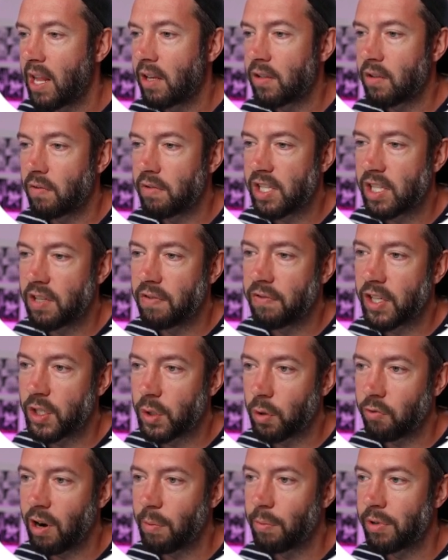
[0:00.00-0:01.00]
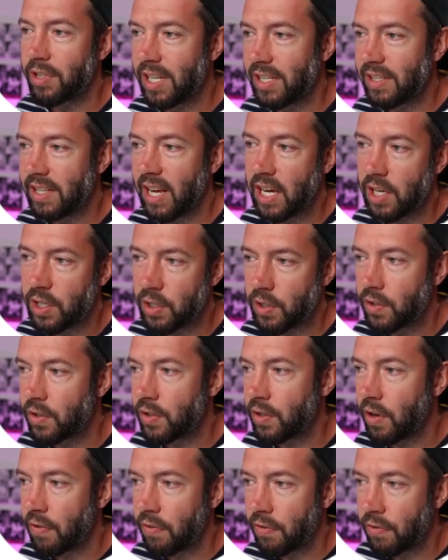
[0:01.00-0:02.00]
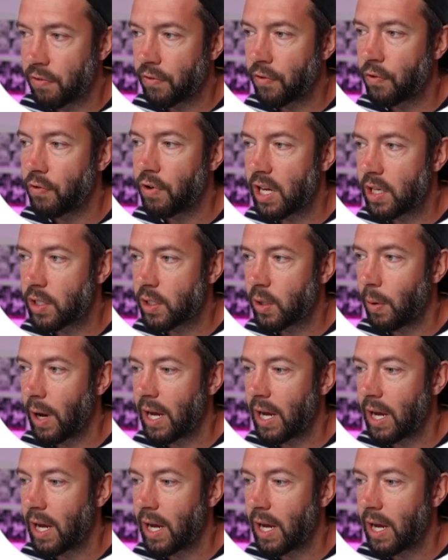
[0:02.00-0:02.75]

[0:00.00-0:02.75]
there's obviously the visual representations for each